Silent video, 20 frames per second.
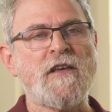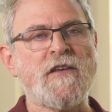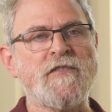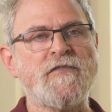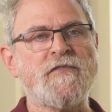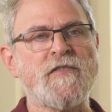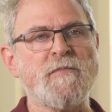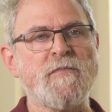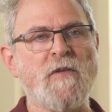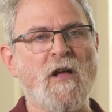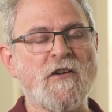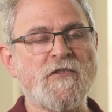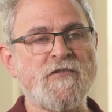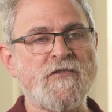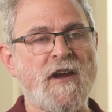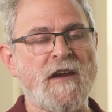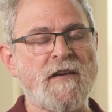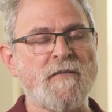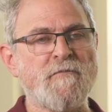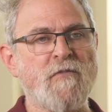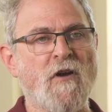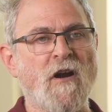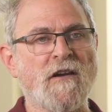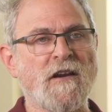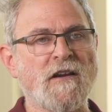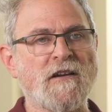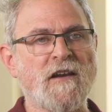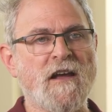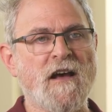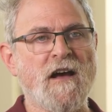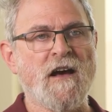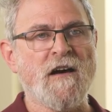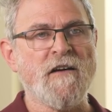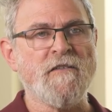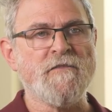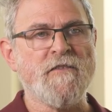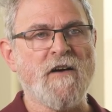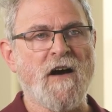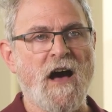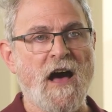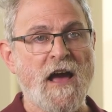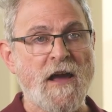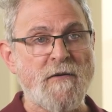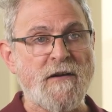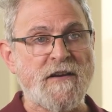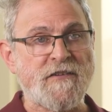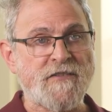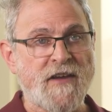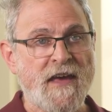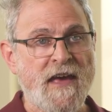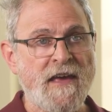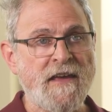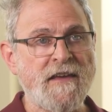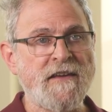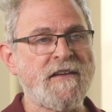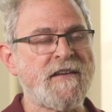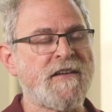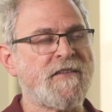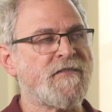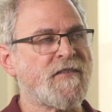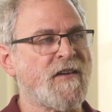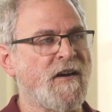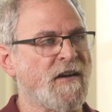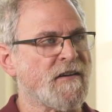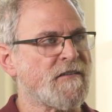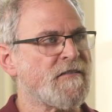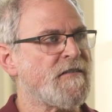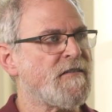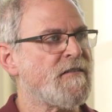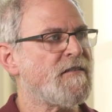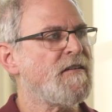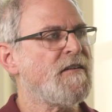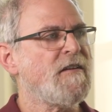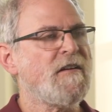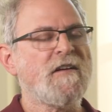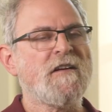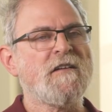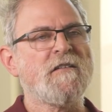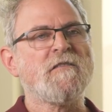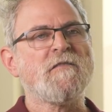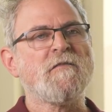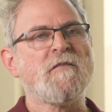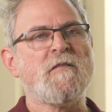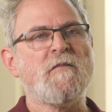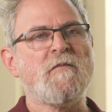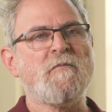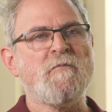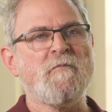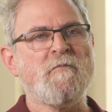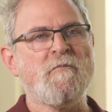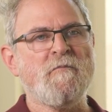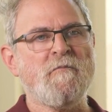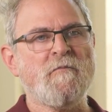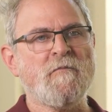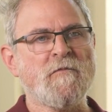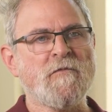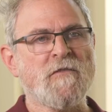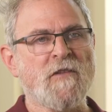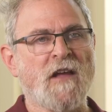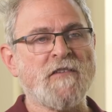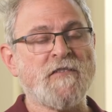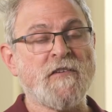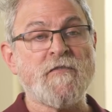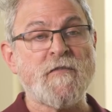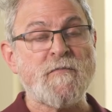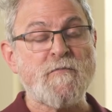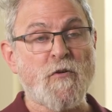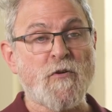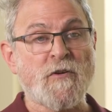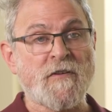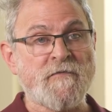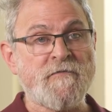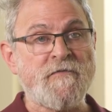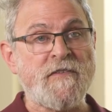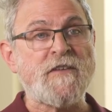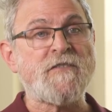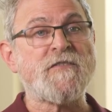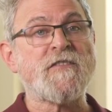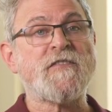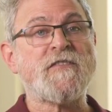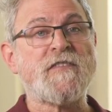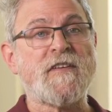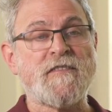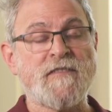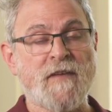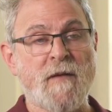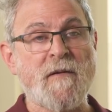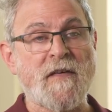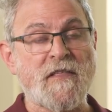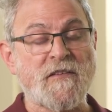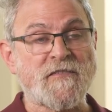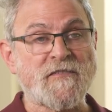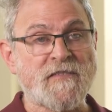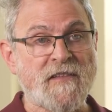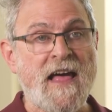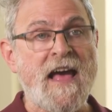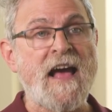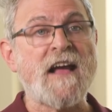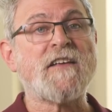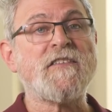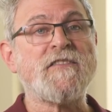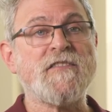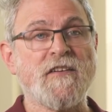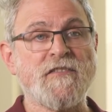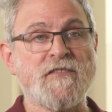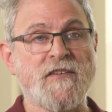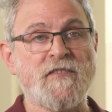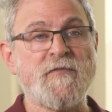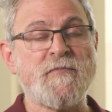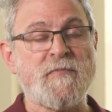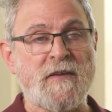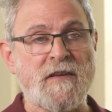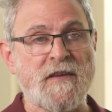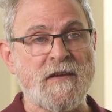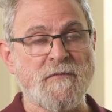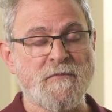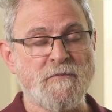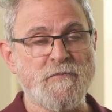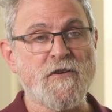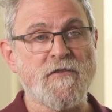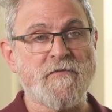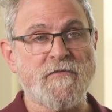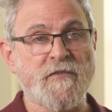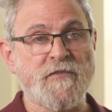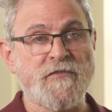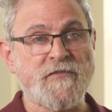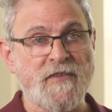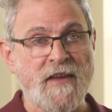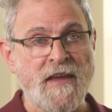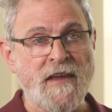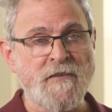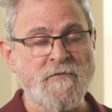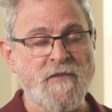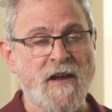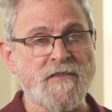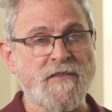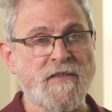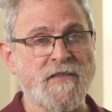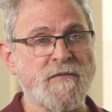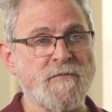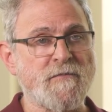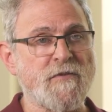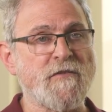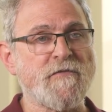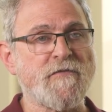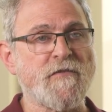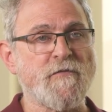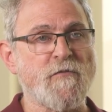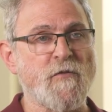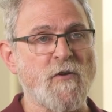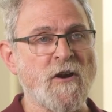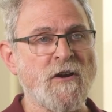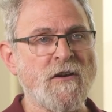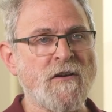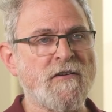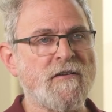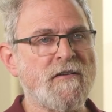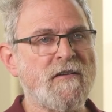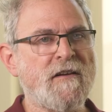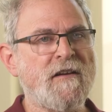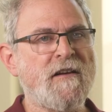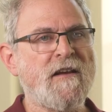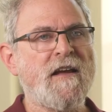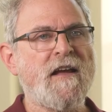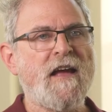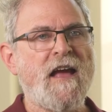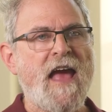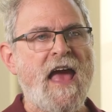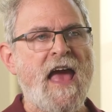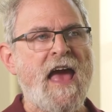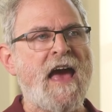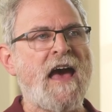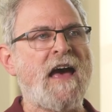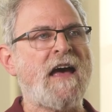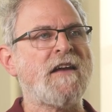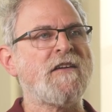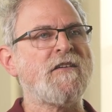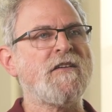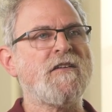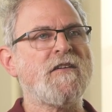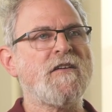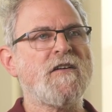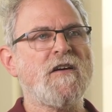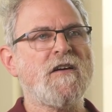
is the blockchain product of IOHK. It's got lots of important features that some others lack, such as being proof of stake rather than proof of work. And